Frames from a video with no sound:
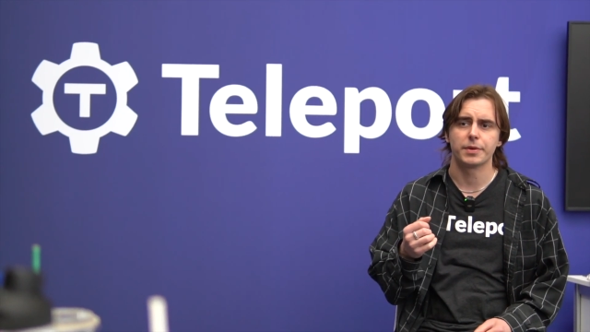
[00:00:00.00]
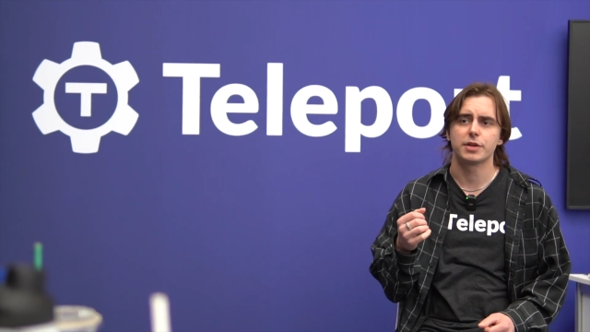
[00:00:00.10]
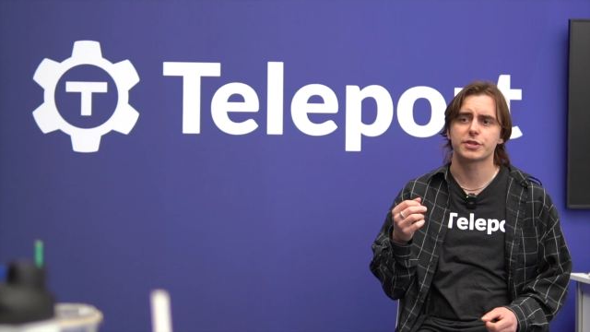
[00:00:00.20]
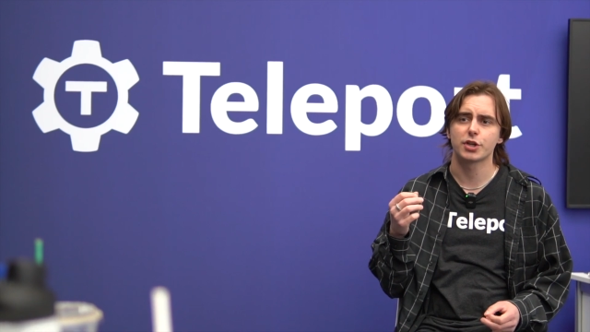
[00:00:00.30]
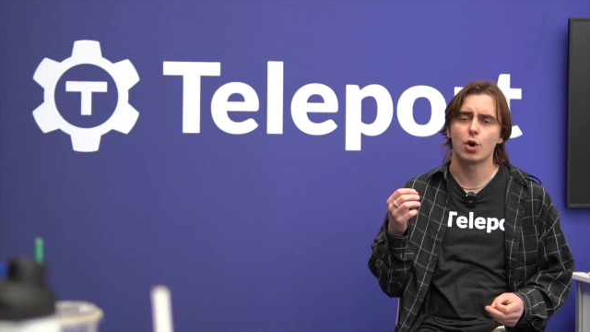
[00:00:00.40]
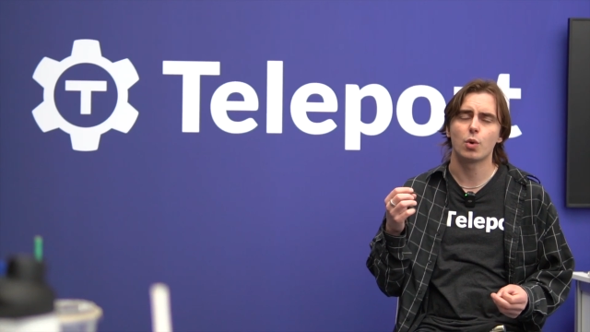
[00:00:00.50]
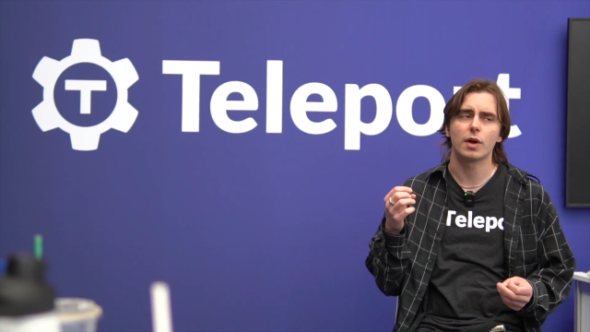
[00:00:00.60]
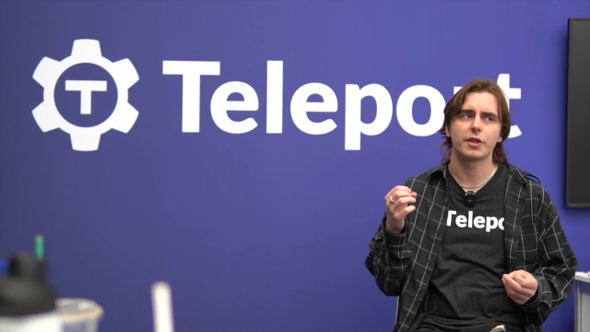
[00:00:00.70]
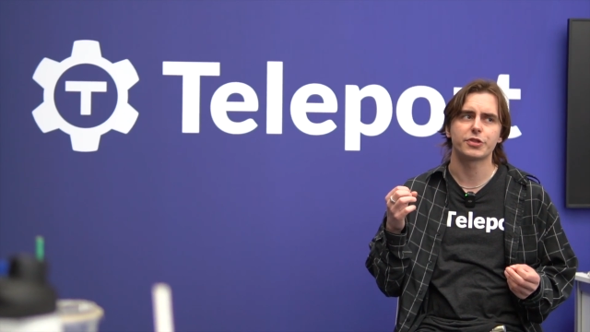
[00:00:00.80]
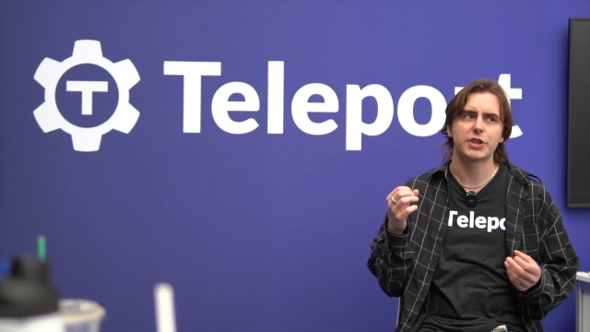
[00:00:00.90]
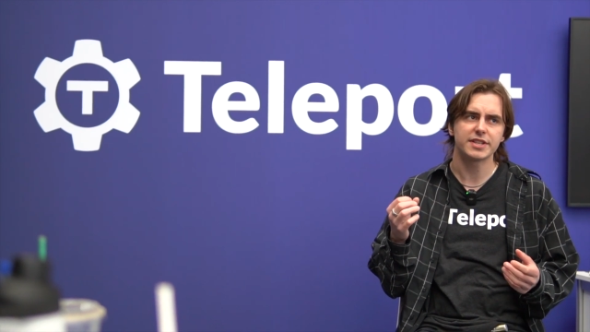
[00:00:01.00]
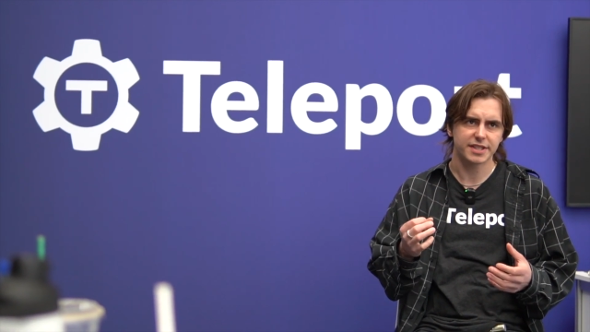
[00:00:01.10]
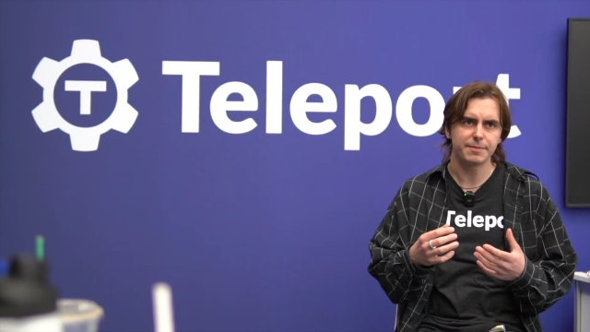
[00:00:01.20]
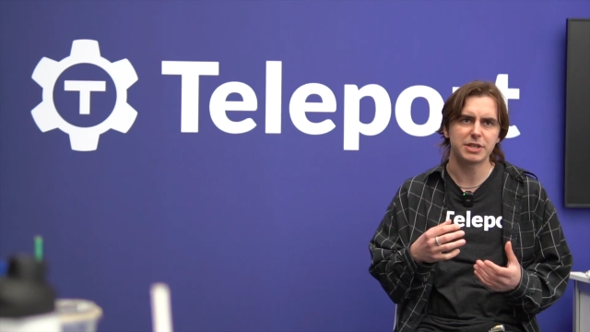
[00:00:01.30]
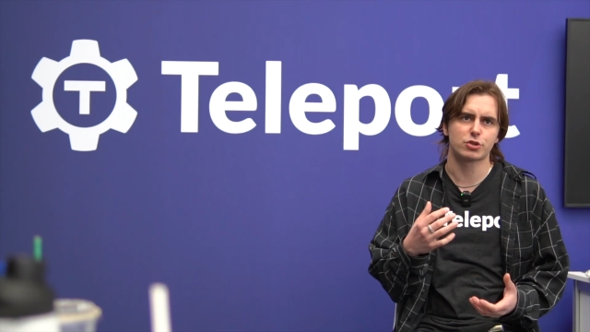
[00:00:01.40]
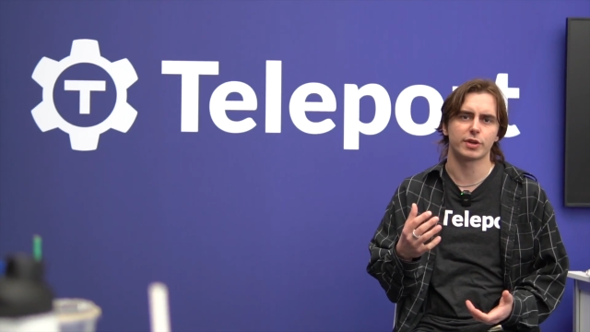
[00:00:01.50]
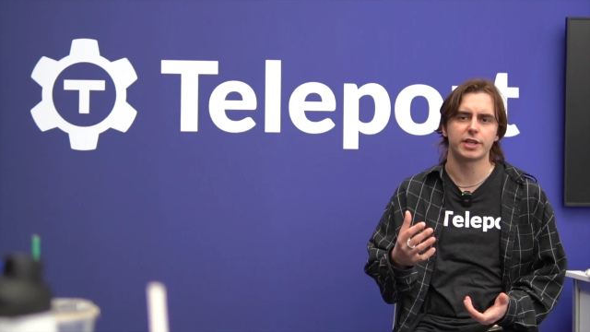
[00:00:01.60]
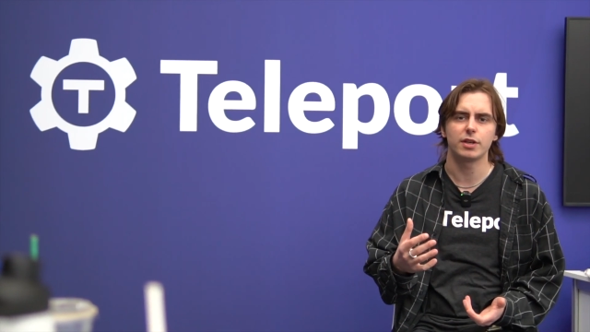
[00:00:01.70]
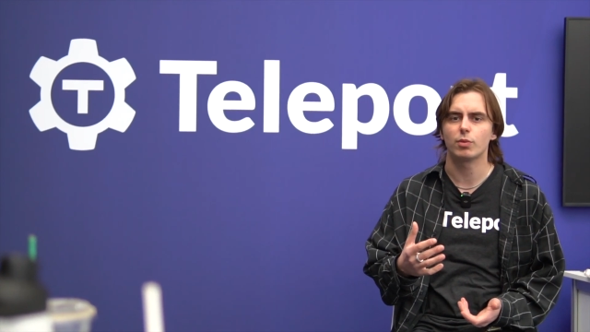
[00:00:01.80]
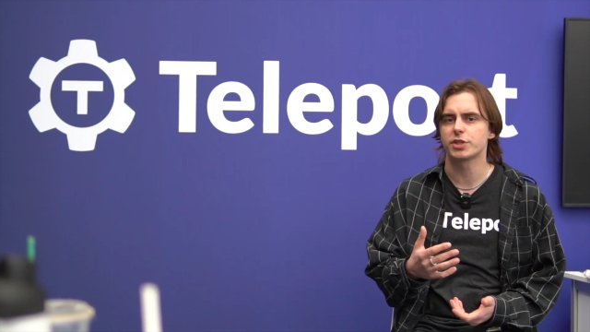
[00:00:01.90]
So things can be
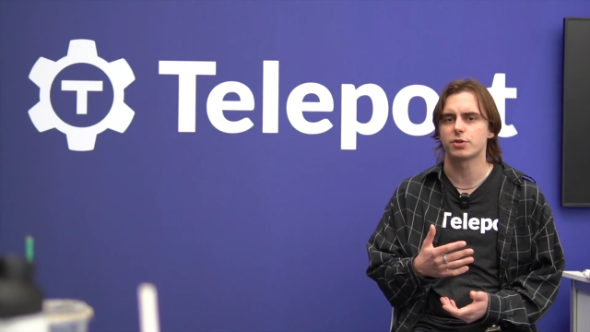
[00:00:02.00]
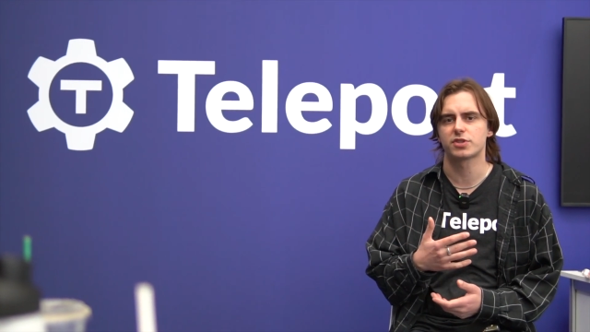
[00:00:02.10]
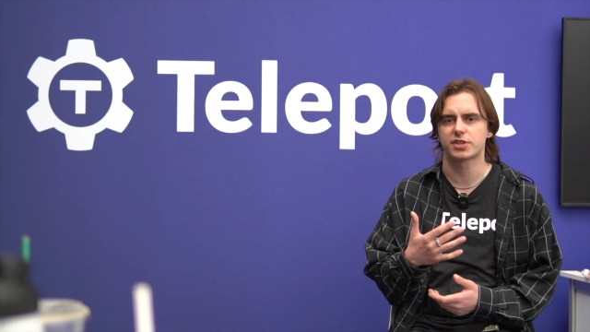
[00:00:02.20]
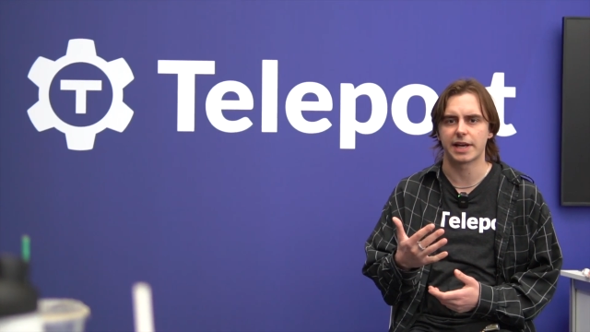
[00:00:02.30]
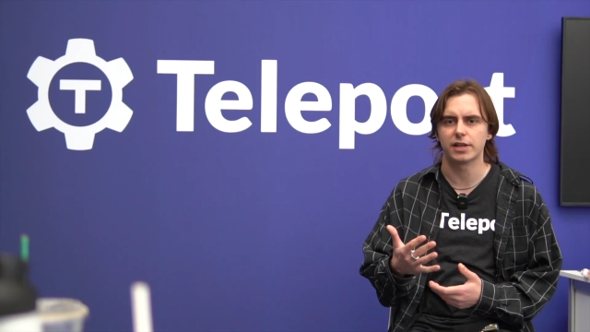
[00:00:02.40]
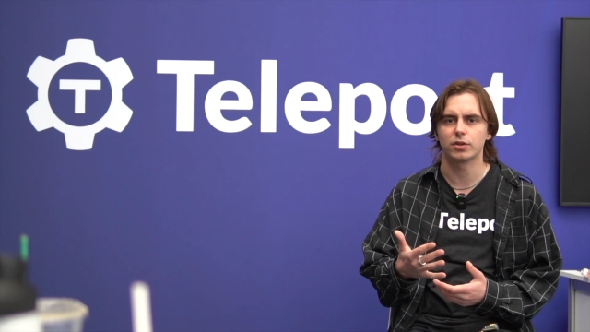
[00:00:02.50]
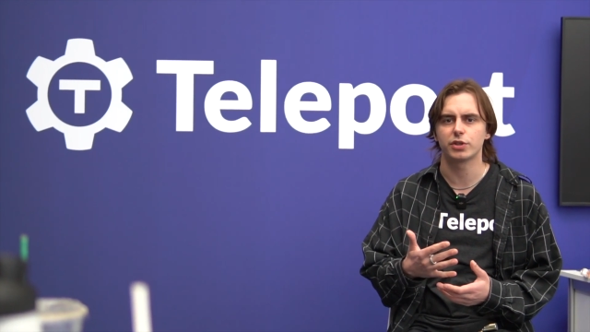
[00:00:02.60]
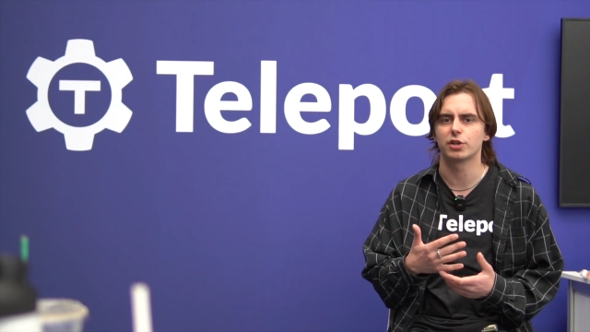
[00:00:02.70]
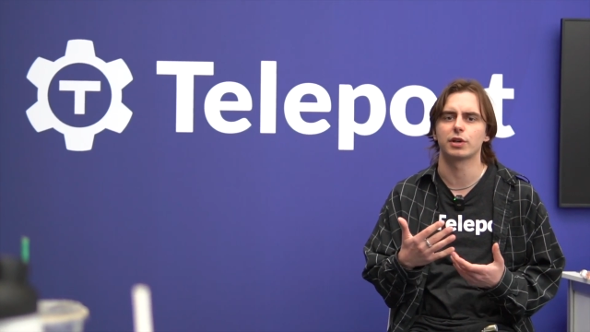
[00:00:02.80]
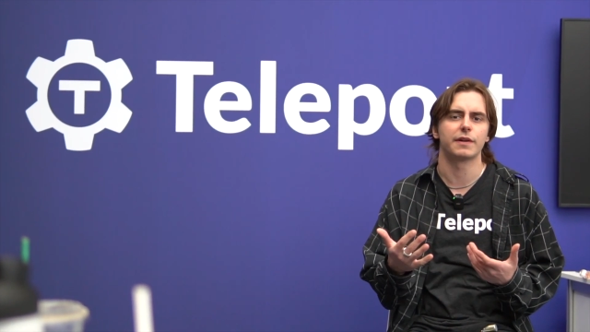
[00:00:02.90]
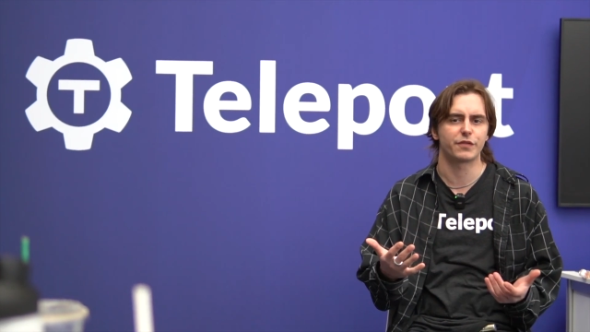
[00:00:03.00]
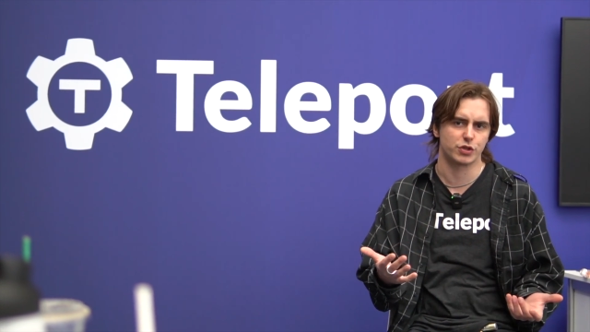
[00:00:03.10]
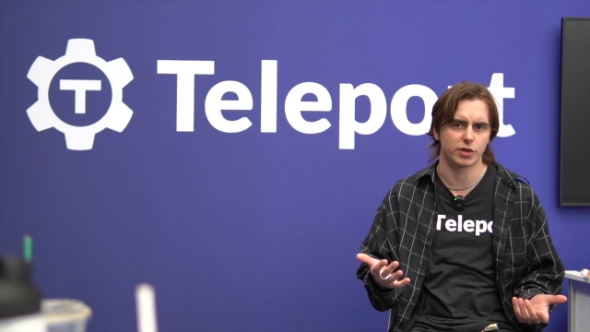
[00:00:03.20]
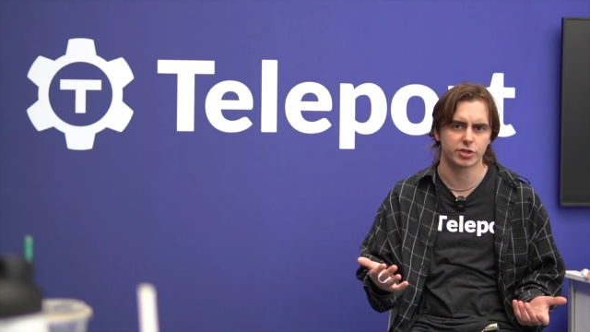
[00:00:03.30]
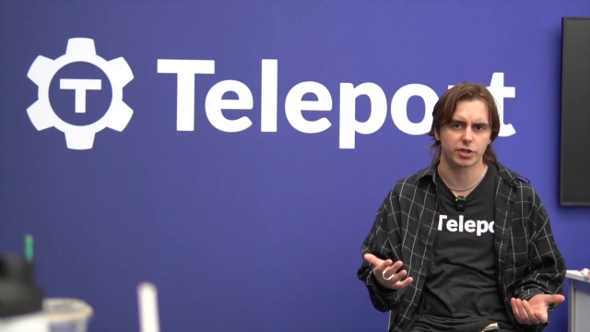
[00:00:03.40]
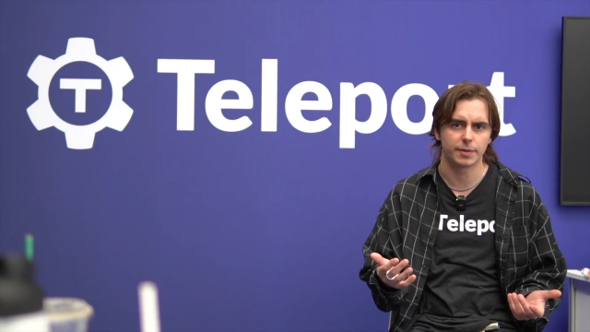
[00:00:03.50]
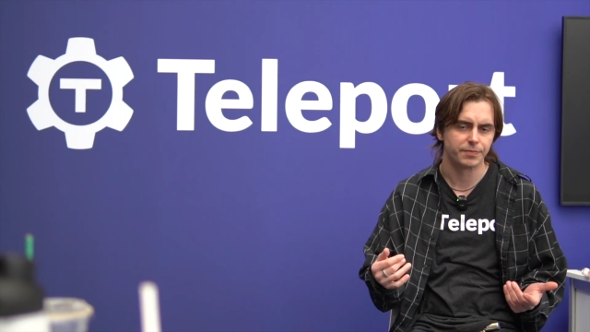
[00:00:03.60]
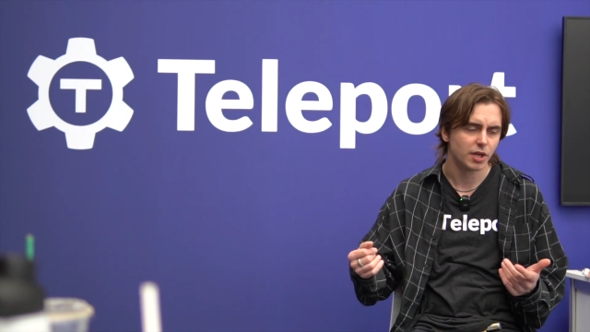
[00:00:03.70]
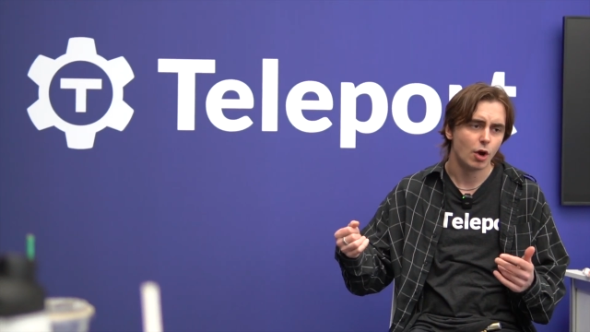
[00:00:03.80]
tricky once you scale your infrastructure.